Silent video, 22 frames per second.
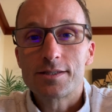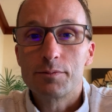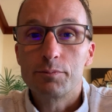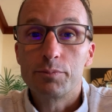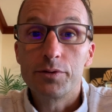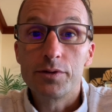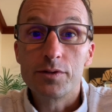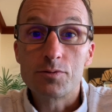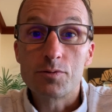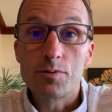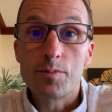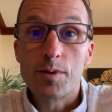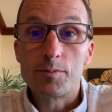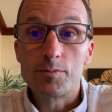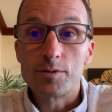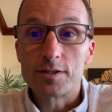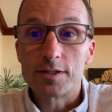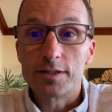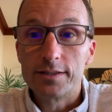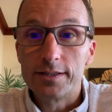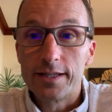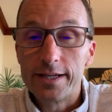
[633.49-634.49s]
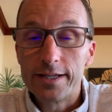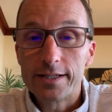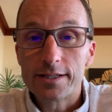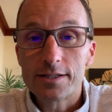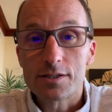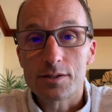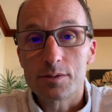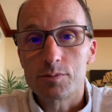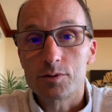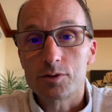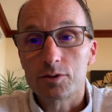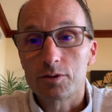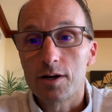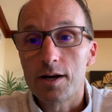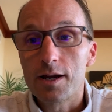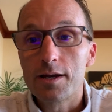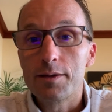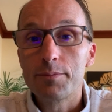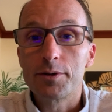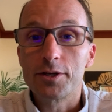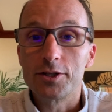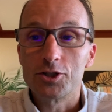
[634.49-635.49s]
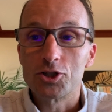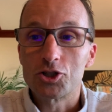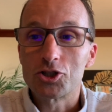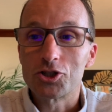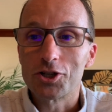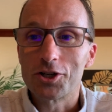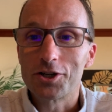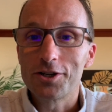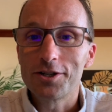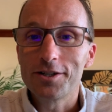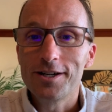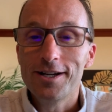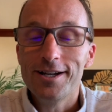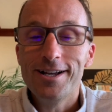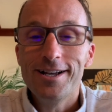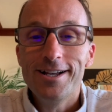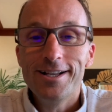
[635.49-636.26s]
and please remember to like, subscribe, and share.